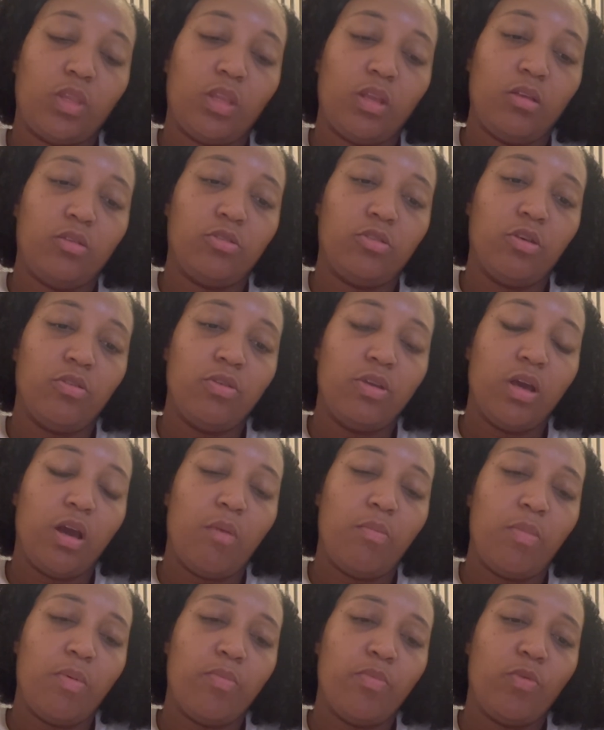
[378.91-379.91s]
So yeah, I
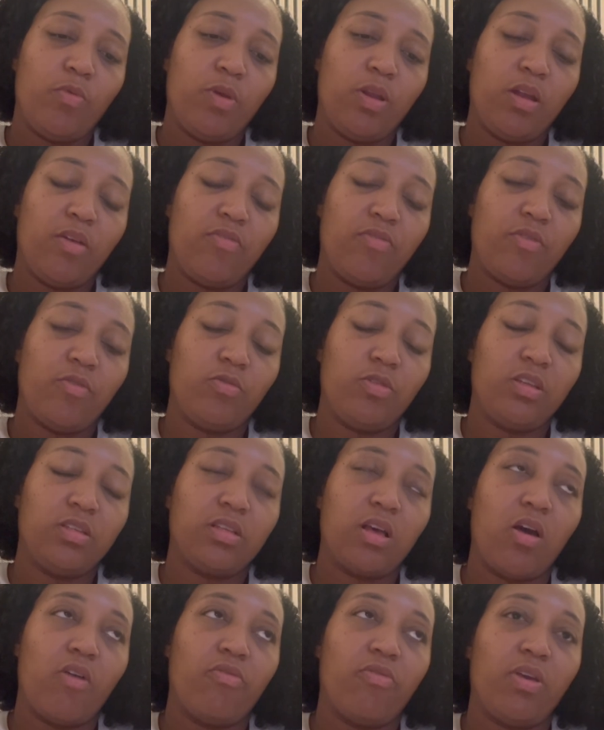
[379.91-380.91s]
remember when I filled this
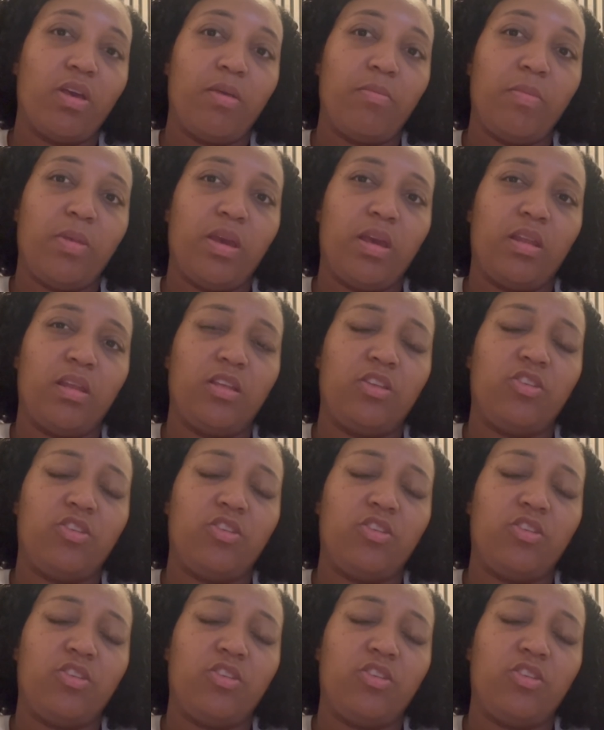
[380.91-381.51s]
out for Imi, and